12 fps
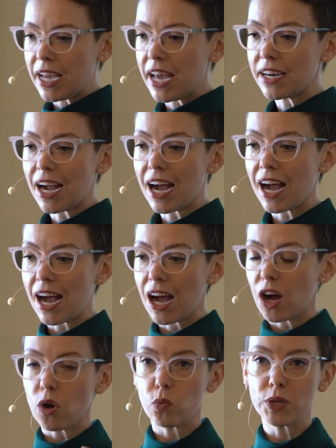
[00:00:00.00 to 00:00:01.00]
And
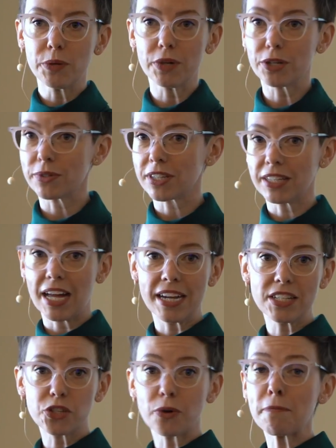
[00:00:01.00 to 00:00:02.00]
we work with
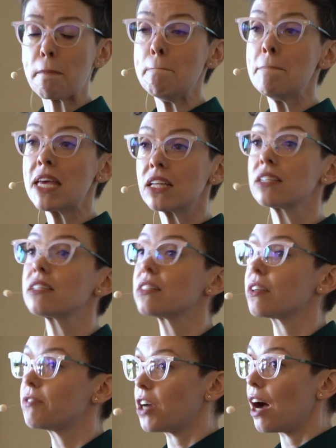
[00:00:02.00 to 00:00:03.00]
clients who have
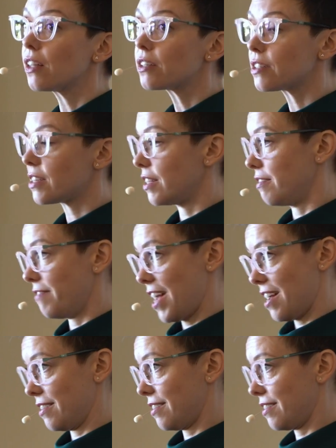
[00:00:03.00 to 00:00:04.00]
millions of dollars to
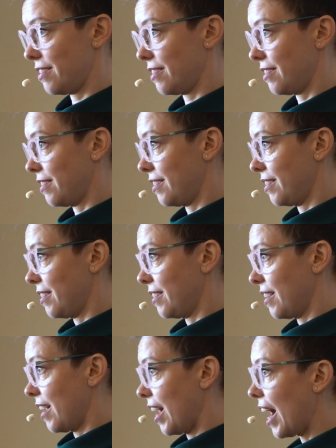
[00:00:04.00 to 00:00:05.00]
invest.
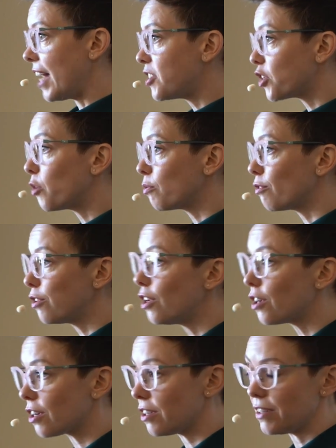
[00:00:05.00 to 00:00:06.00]
I don't
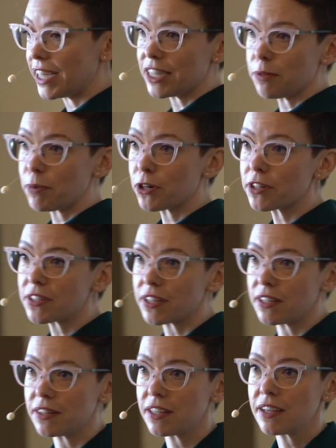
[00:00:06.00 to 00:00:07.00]
look like the
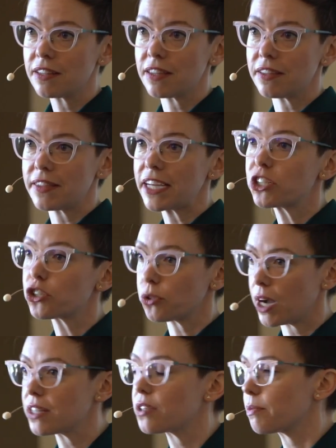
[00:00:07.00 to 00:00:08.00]
person that they
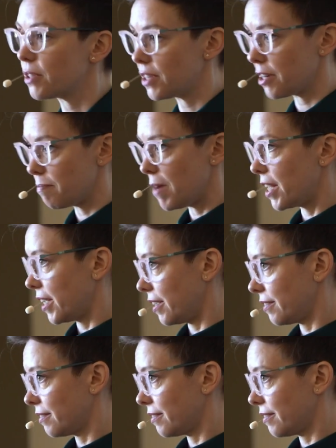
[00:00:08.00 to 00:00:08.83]
trust with their money.